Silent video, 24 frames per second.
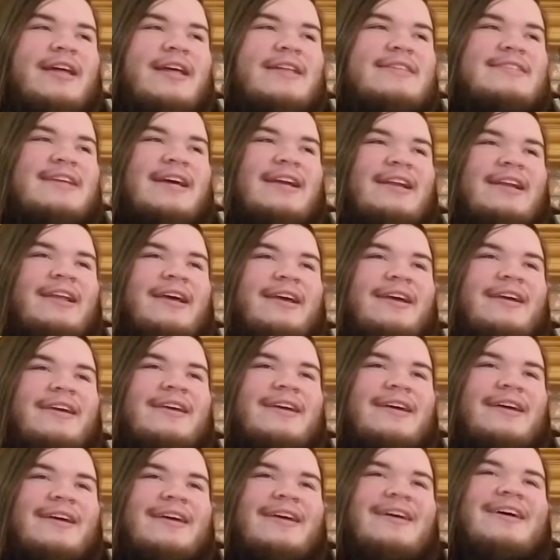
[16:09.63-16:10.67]
It's kind of
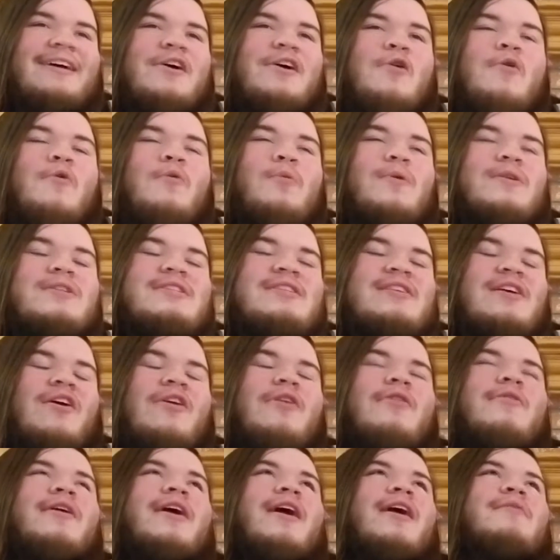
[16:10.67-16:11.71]
like, what's
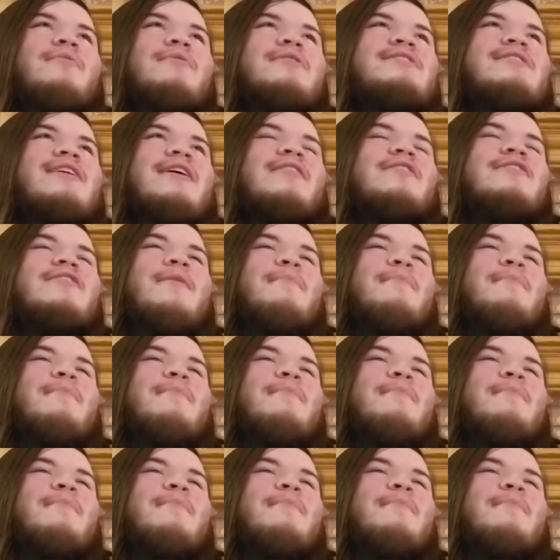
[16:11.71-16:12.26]
that?